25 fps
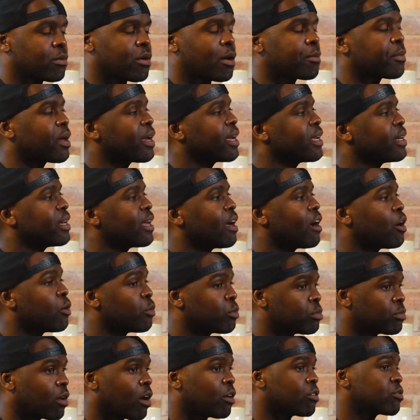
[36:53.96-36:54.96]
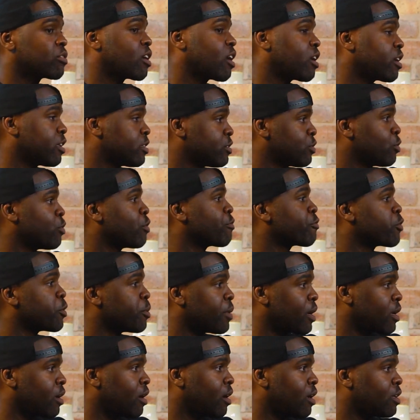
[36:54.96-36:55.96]
I'm not in that. I'll kind of talk through
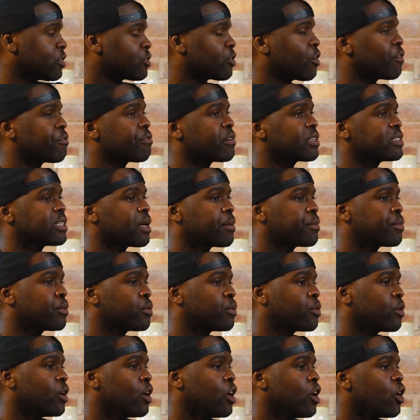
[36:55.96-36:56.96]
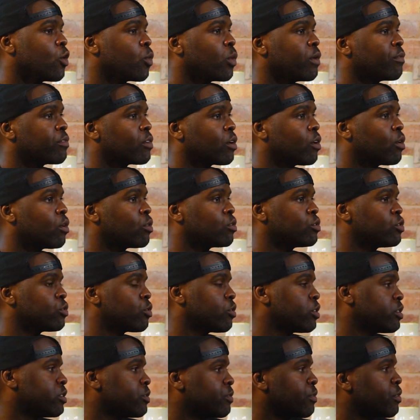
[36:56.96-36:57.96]
my art. So for example, with the whole
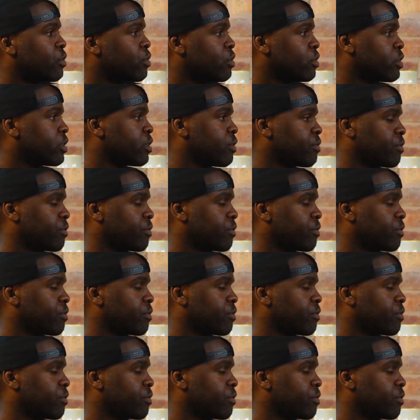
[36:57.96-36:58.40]
George Floyd